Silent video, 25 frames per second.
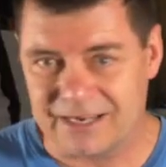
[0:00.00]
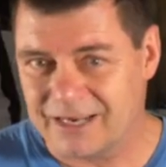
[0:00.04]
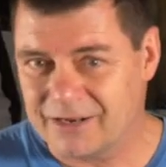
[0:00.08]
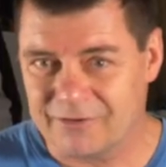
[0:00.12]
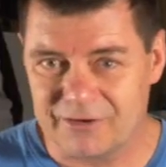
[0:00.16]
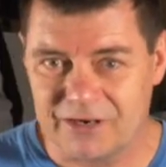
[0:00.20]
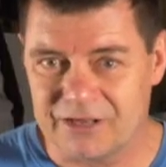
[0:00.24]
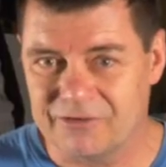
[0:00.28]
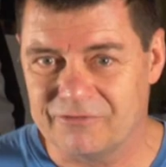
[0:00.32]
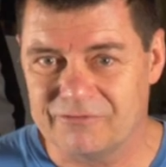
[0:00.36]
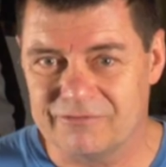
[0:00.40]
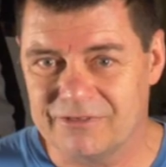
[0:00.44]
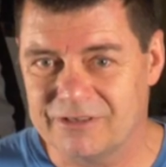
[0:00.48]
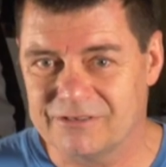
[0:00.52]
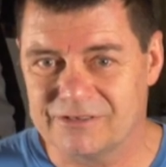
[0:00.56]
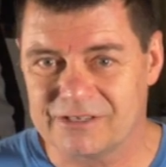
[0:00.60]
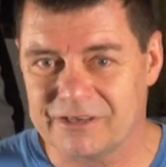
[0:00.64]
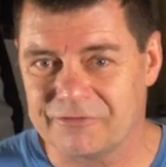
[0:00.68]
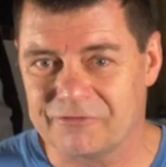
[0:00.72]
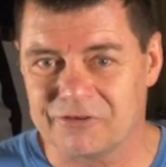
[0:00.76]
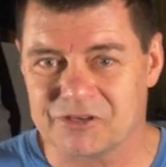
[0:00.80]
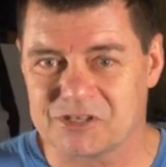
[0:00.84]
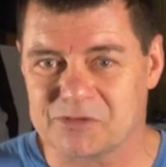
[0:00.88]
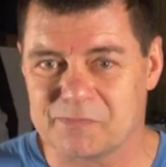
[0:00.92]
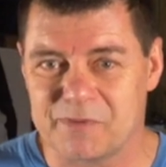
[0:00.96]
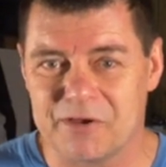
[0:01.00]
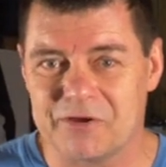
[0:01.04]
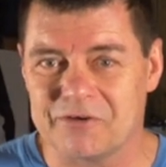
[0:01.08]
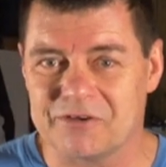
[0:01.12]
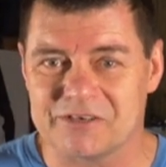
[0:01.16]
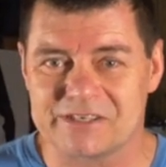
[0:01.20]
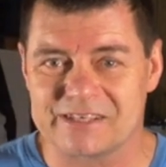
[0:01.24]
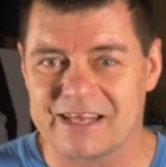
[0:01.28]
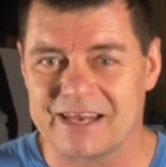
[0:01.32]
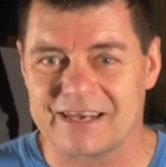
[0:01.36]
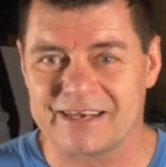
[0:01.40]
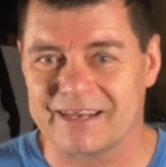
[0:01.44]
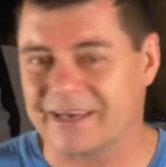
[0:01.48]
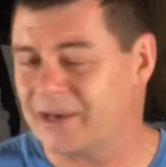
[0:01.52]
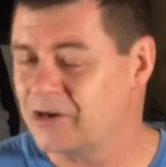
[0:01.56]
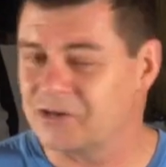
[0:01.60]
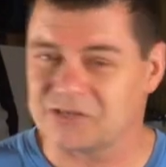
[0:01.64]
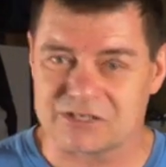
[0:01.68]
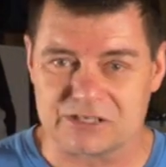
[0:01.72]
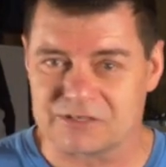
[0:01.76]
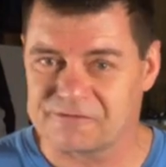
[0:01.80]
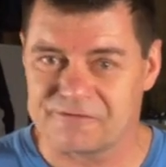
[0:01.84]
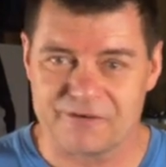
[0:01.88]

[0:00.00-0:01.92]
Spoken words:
anyone who's ever experienced that knows,